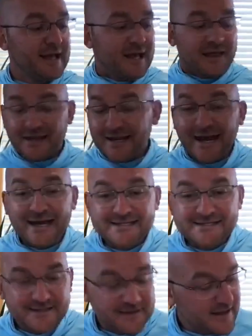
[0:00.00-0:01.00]
The
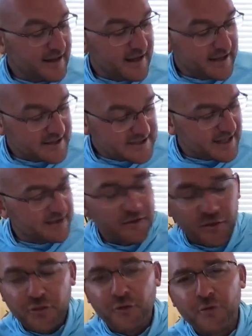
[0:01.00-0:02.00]
last, I guess, kind of the
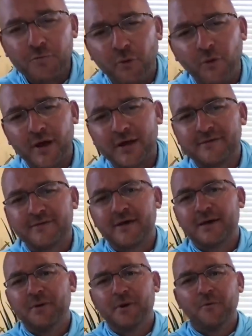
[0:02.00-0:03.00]
third point
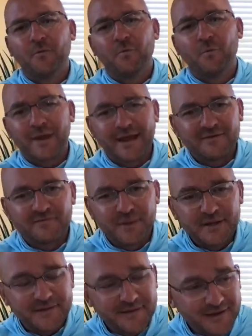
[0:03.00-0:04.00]
about what I've
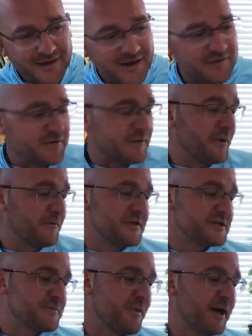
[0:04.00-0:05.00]
been loving about
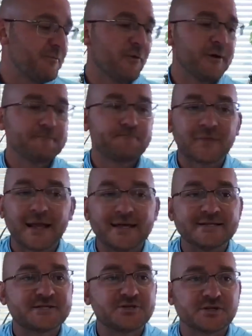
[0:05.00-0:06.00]
these spy point
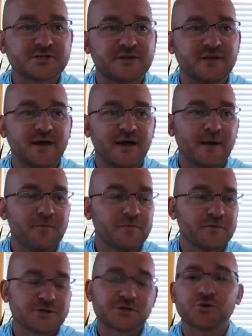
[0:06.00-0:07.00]
is just
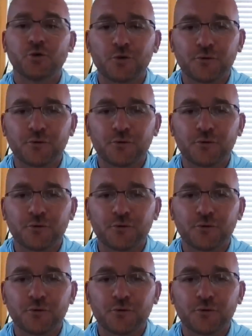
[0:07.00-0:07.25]
the solar